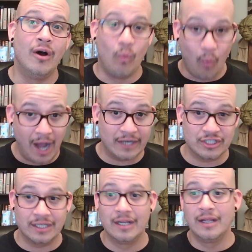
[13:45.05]
Watch
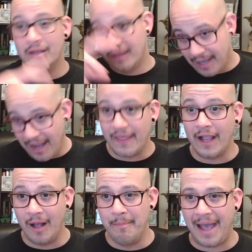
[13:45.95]
it, and then
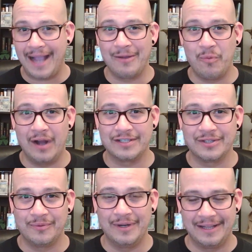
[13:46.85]
come back and watch
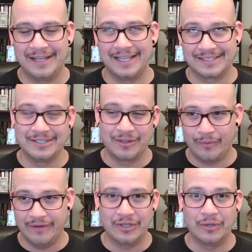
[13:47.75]
the and listen to the
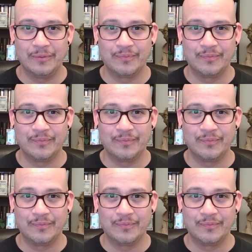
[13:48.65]
review.